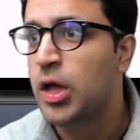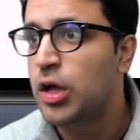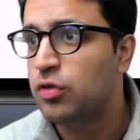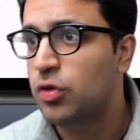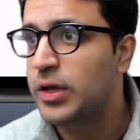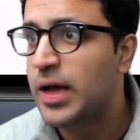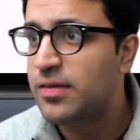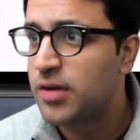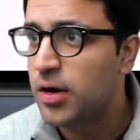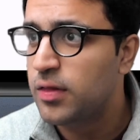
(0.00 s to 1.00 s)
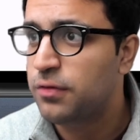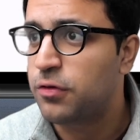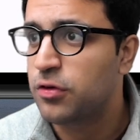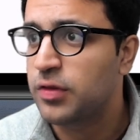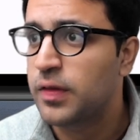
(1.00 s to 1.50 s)
So to get started, the
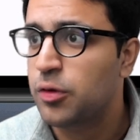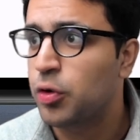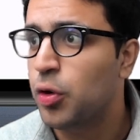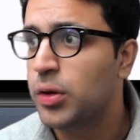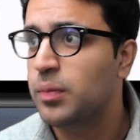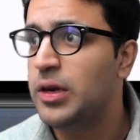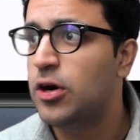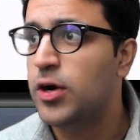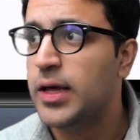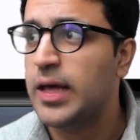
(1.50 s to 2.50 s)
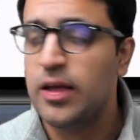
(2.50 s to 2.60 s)
first thing that we're going to be learning